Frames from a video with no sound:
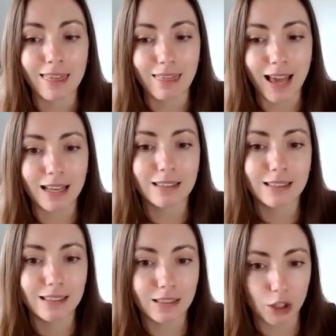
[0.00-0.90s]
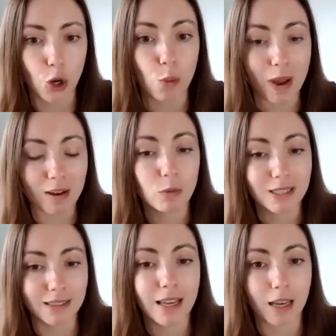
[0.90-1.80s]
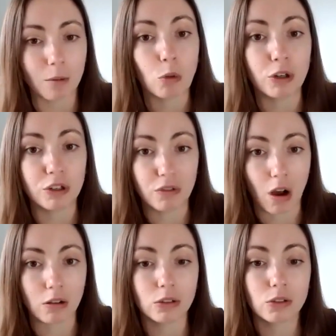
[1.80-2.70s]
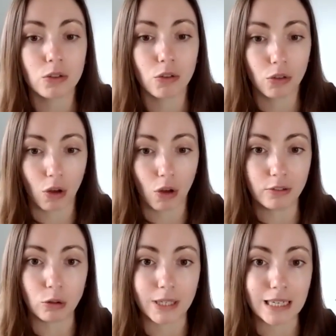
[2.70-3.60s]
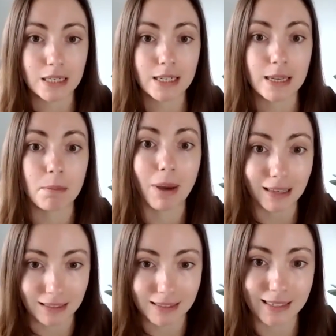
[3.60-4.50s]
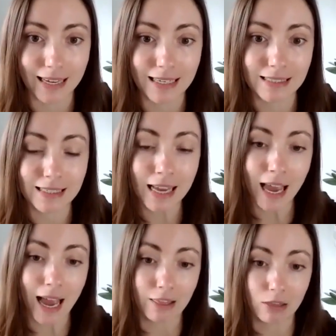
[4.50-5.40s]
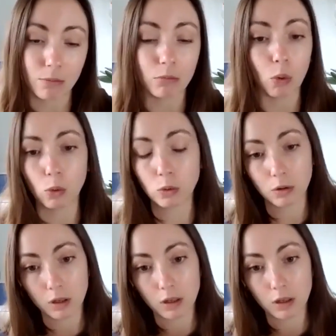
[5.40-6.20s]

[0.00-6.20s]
that's, when we're seeing more advanced thyroid imbalances, and the more